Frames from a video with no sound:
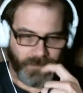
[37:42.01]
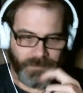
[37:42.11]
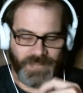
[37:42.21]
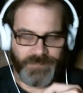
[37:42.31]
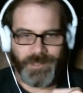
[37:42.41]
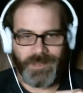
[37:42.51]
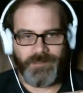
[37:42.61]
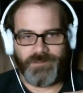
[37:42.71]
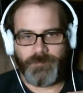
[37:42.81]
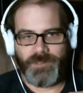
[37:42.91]
that's mainly
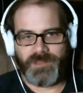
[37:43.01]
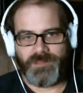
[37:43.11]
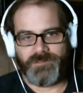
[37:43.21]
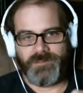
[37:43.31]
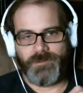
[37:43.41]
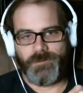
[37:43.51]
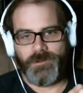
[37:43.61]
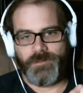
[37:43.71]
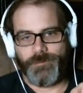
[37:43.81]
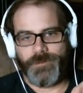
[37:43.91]
just because of
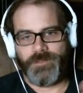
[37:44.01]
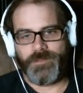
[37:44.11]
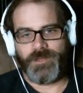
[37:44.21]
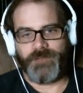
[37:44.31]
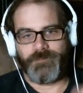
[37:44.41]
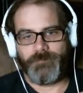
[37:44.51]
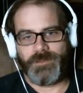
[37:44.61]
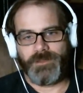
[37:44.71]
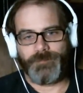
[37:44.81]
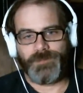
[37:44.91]
the way that you have to
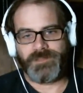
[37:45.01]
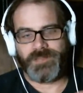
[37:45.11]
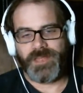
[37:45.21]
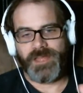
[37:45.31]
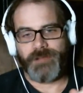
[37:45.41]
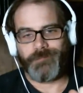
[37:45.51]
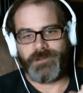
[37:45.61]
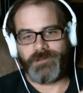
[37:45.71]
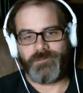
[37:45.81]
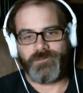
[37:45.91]
manipulate the
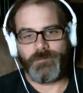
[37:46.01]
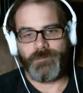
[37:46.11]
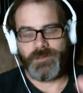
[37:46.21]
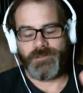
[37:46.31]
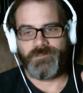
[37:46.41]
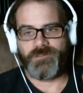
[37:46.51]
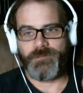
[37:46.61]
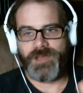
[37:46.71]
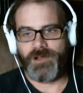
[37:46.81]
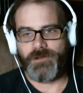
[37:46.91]
camera and zoom in and
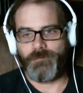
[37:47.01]
zoom out,